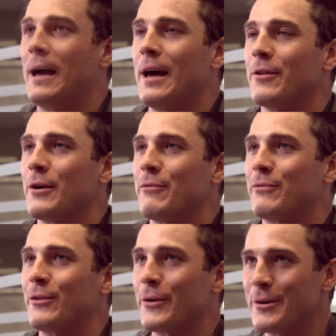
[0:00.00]
Yeah. As I've
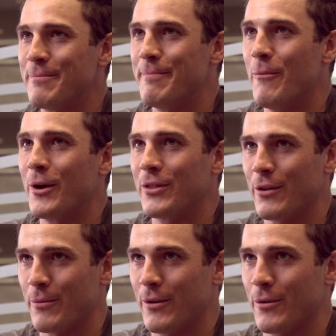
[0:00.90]
learned with
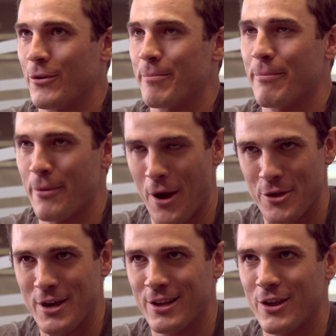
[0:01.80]
this research
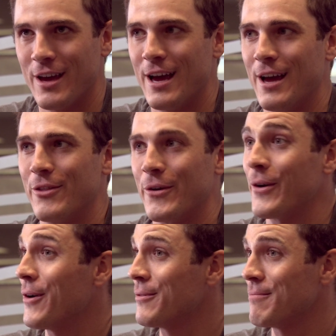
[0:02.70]
project, uh, there
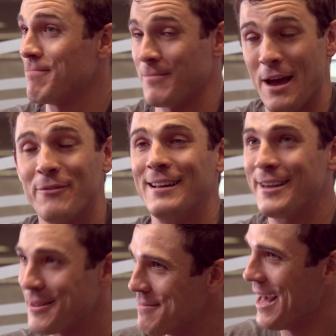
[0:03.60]
are
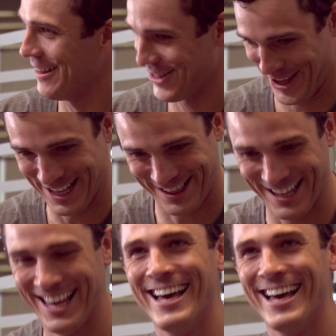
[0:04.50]
definitely some challenges.